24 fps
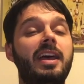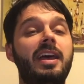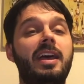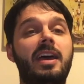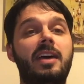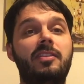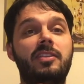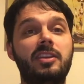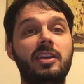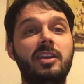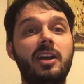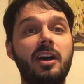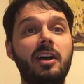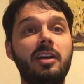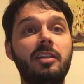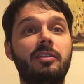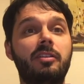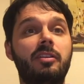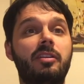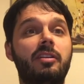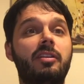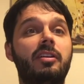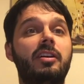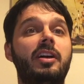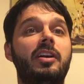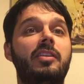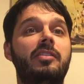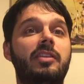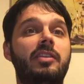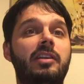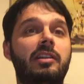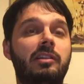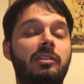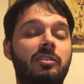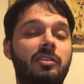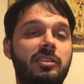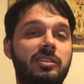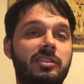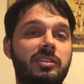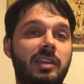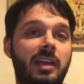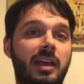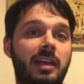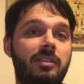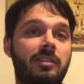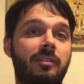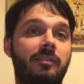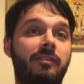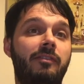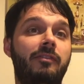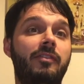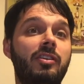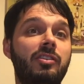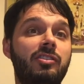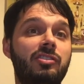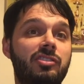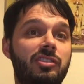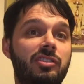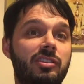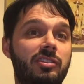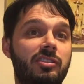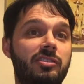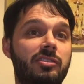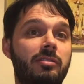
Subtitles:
and the other that looks at the functions,